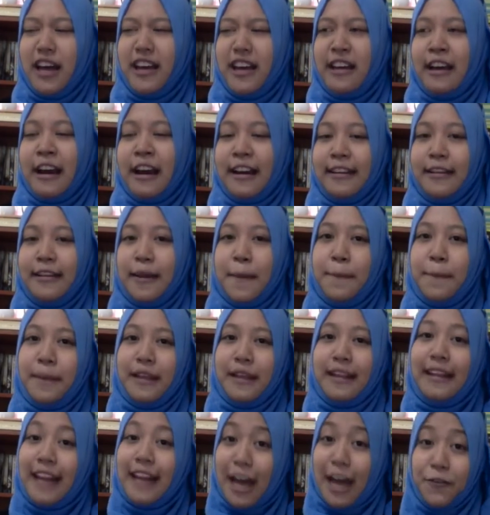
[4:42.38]
kind of
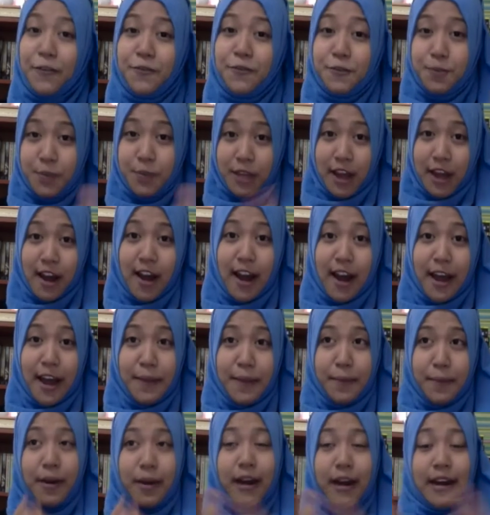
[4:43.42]
being left
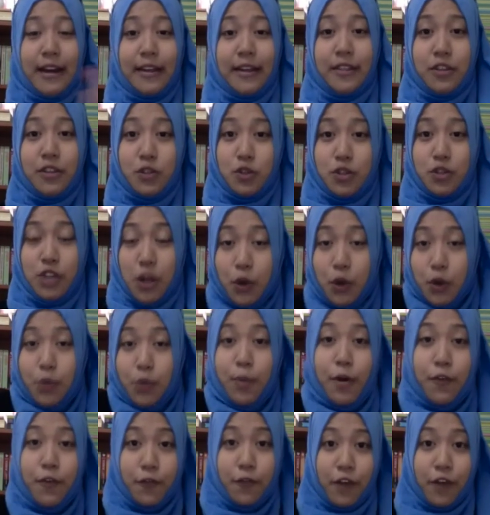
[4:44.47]
behind by the group
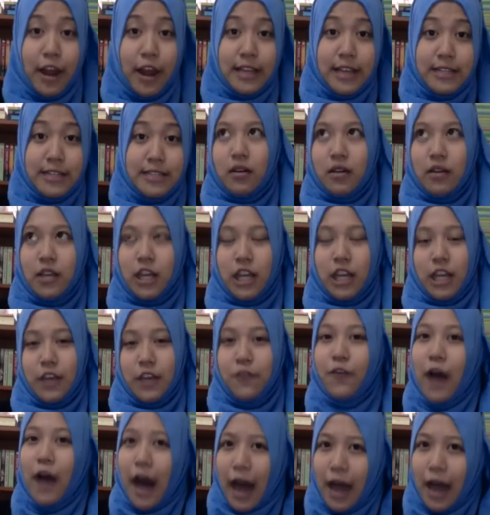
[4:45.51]
of friends.
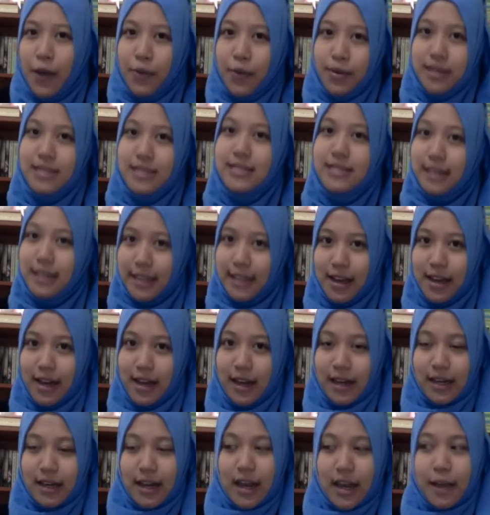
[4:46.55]
If I was
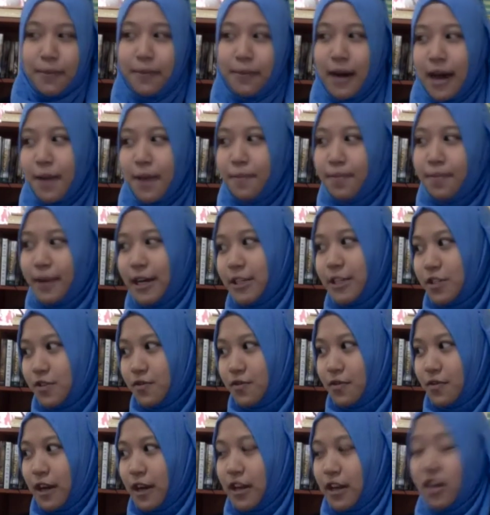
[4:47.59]
Leah and my best
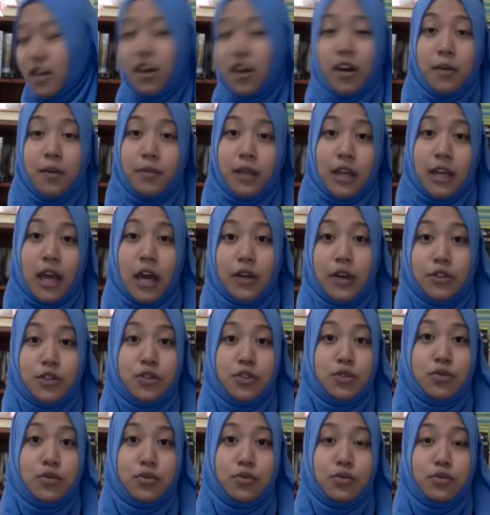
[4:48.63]
friend coming out
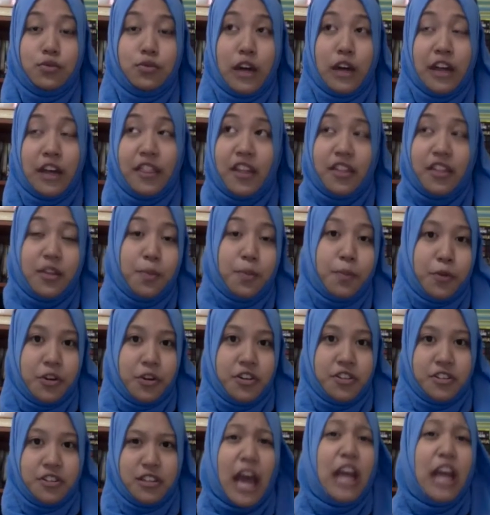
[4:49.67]
to another
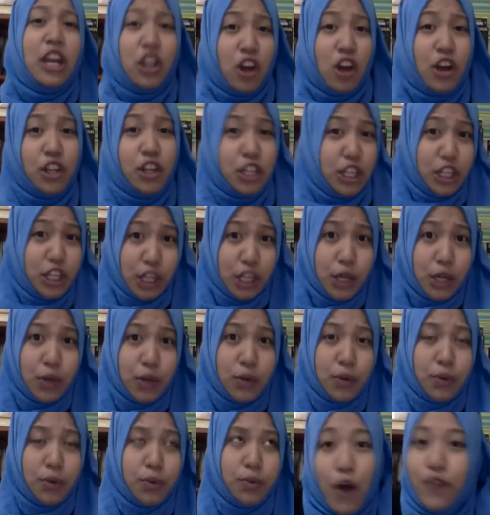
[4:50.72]
person and not
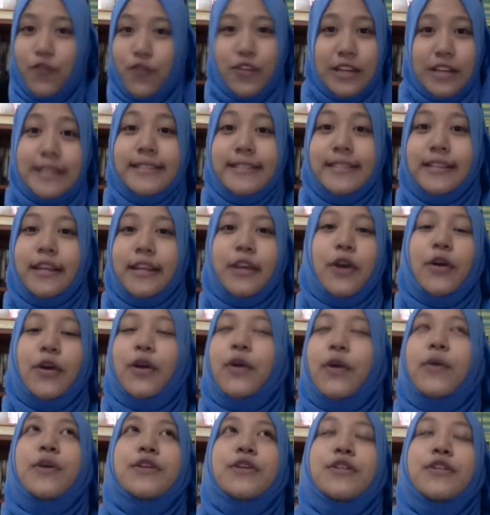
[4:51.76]
you, obviously you're
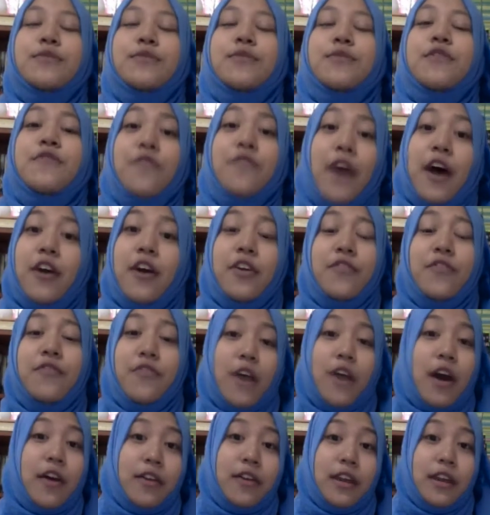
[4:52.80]
going to be very,
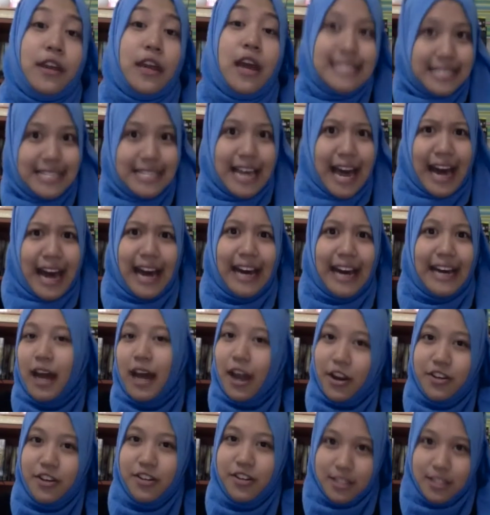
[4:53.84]
very sad.
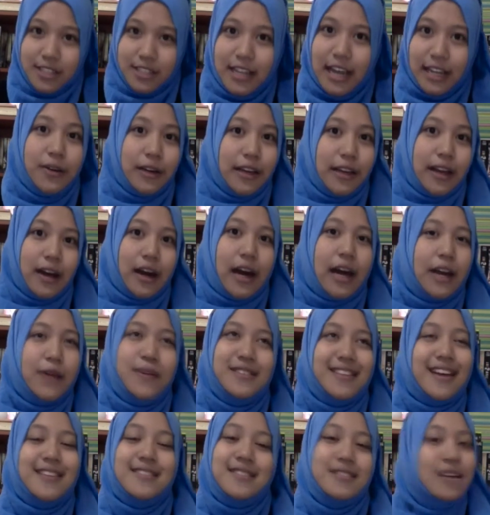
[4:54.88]
I understand, Leah. I
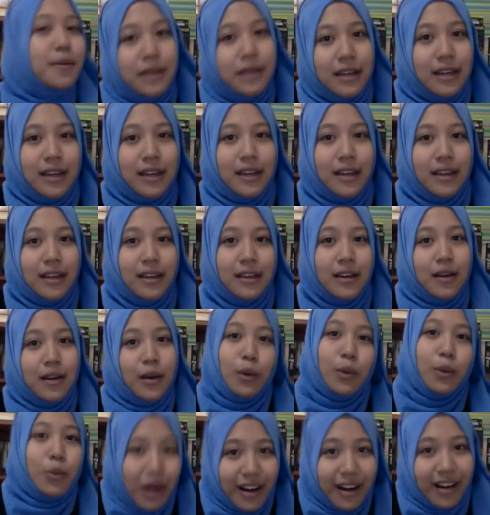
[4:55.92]
was like, Simon,
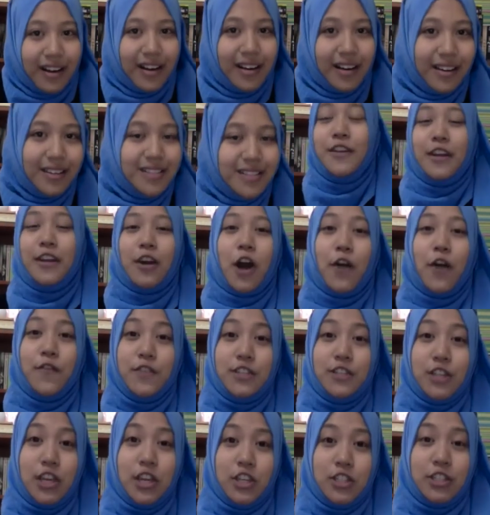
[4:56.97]
why? The
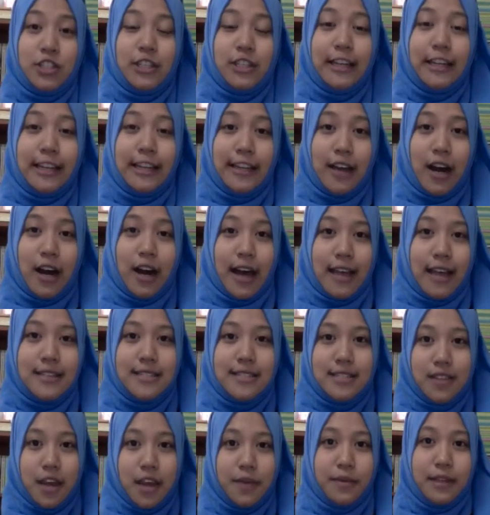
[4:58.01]
conversation Leah and
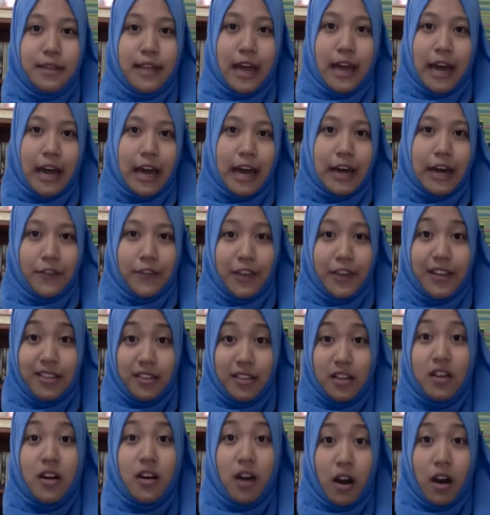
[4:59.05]
Simon have in
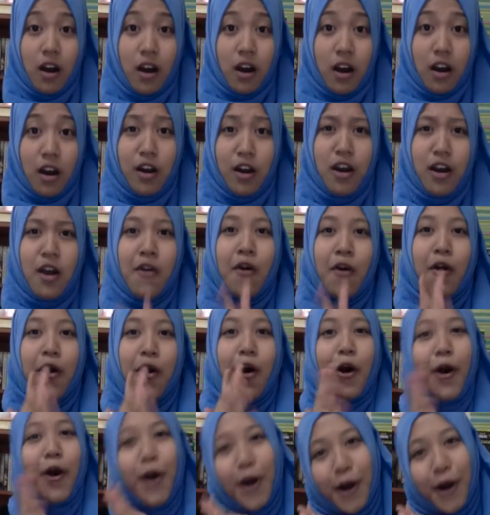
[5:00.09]
the car
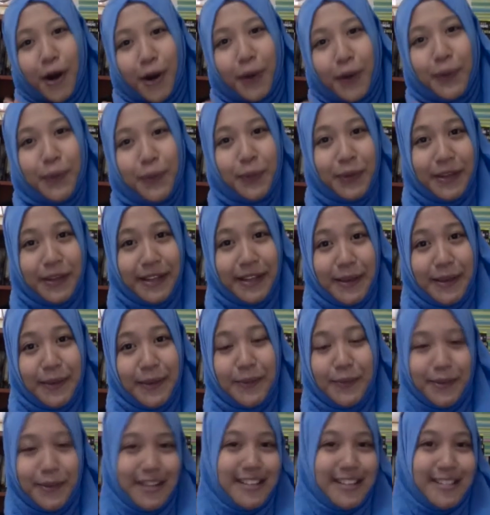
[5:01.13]
all
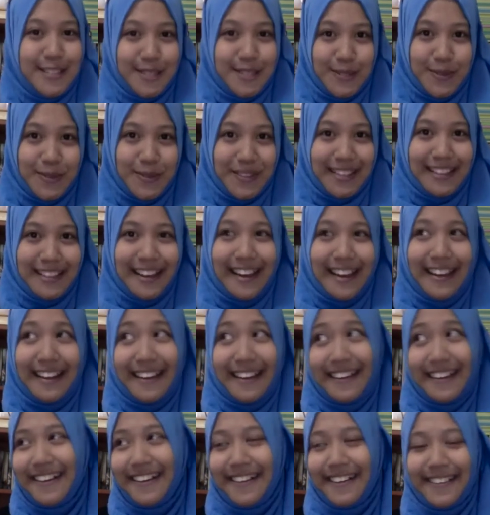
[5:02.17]
really, really sweet, and
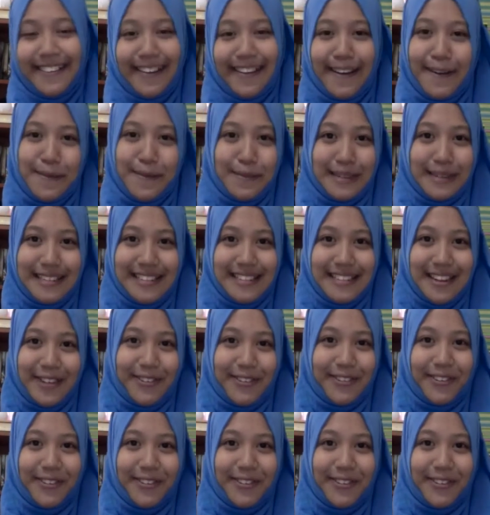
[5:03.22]
I can't help myself